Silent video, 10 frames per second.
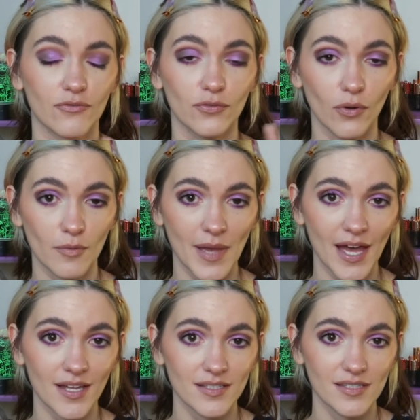floor
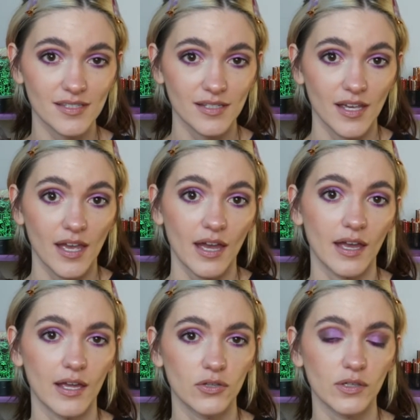mats,
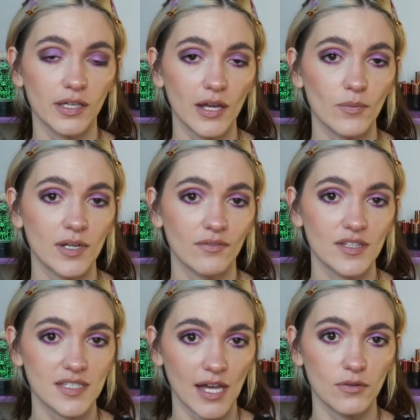and you can get one of
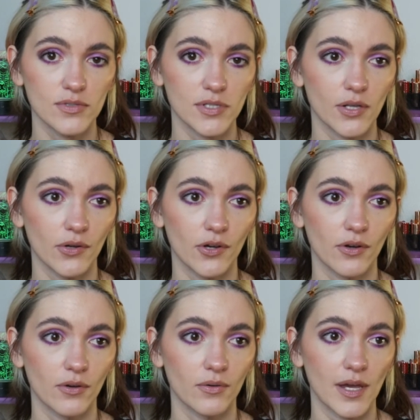the Scouts
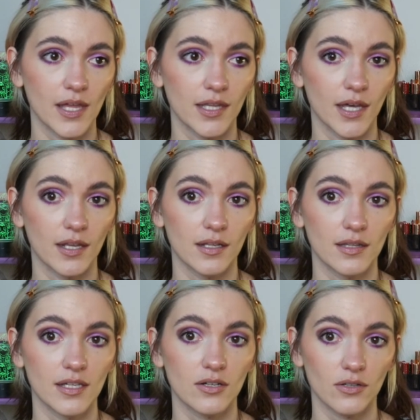logo and then
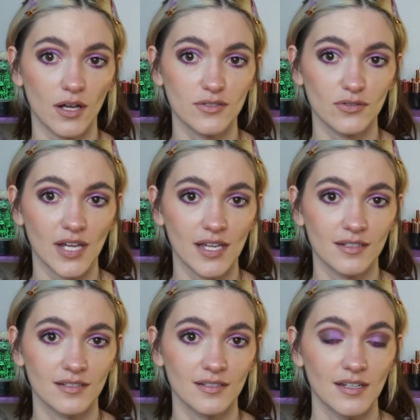the Colossal
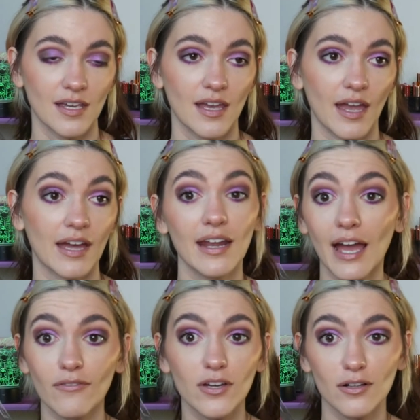Titan. And I
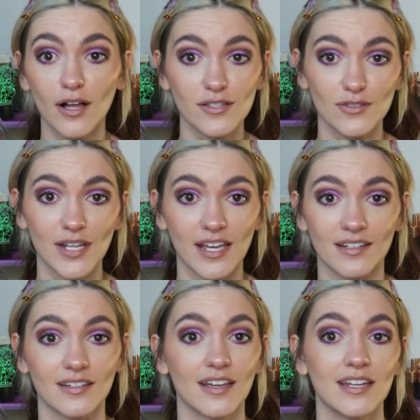had the Colossal
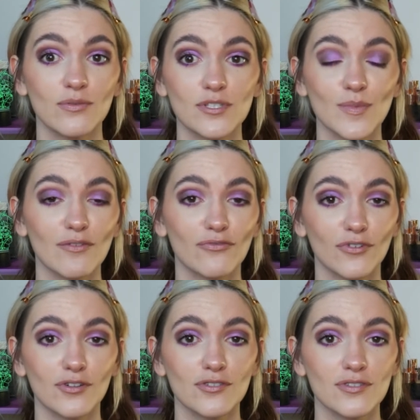Titan, and it was my
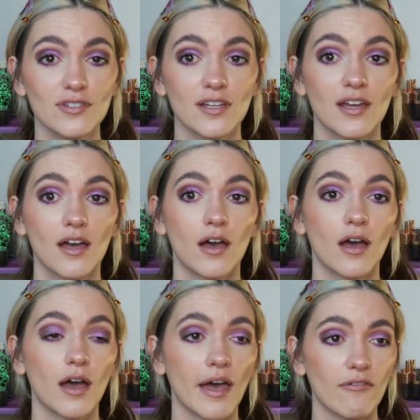first
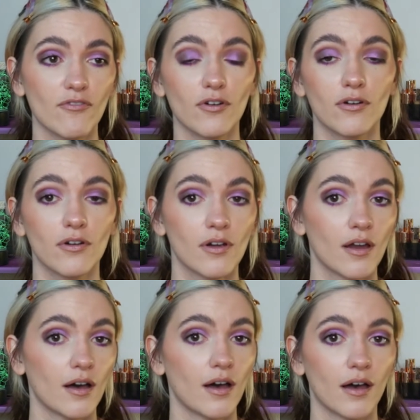ever
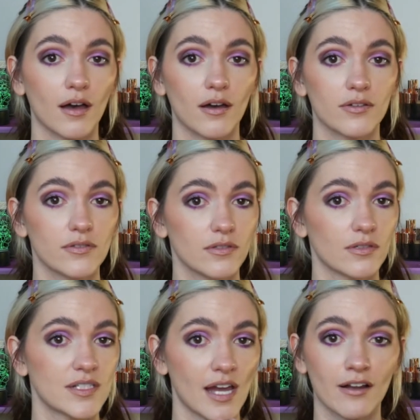
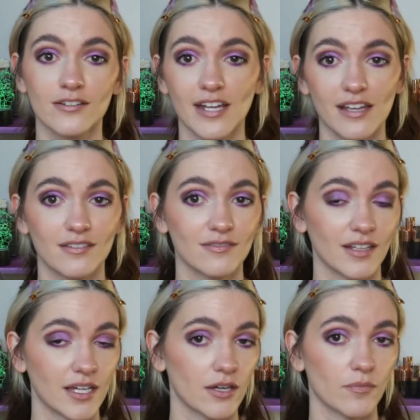Attack on Titan,
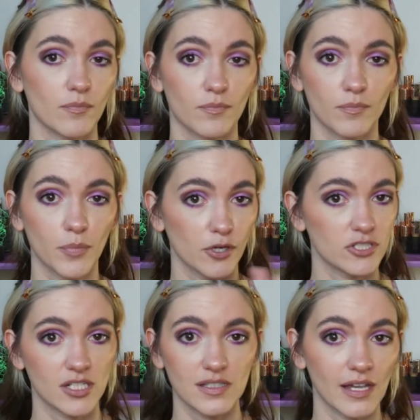like,
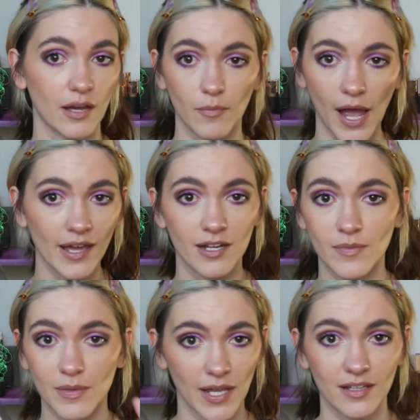purchase, like, item
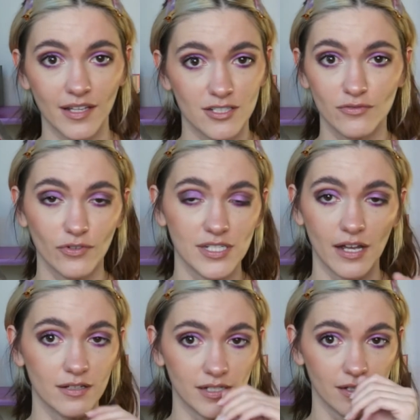collection for
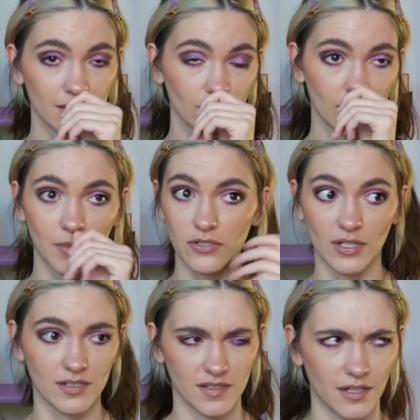Attack on Titan. What am I
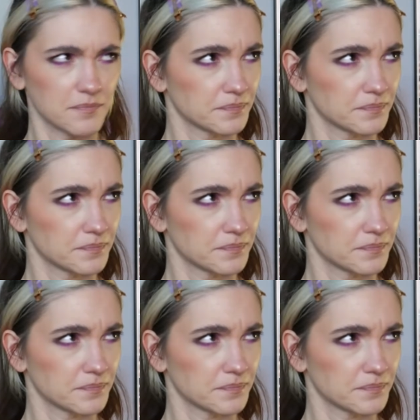trying to say?